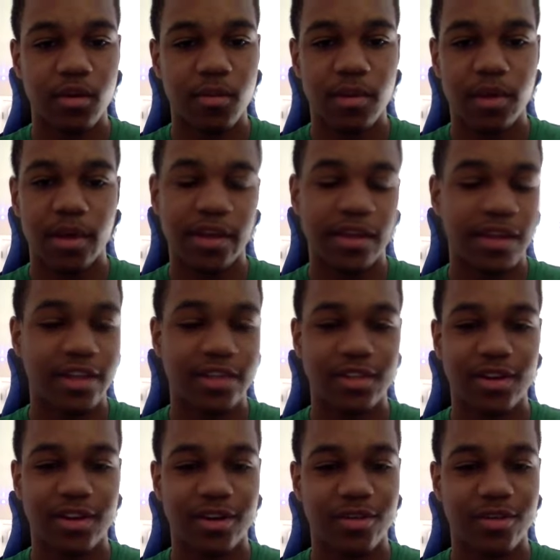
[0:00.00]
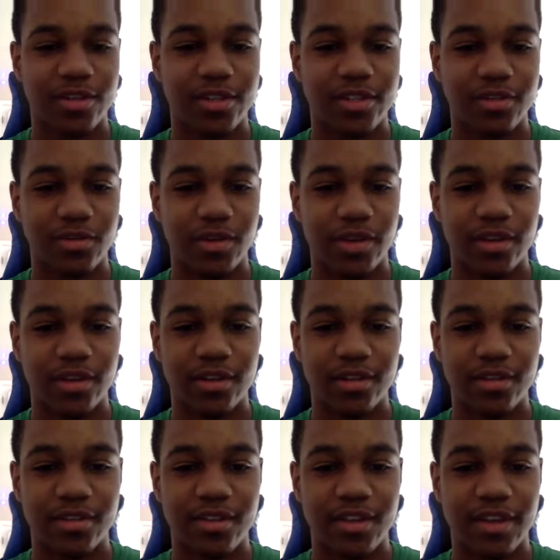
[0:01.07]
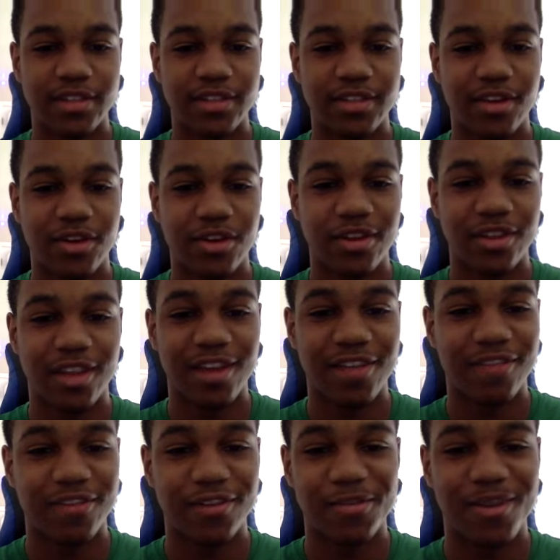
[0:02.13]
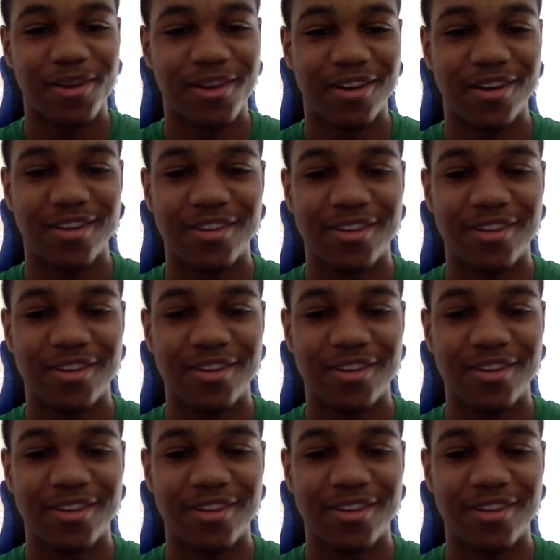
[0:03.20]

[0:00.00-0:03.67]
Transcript: But that's a hard question when it's on the line for tomorrow.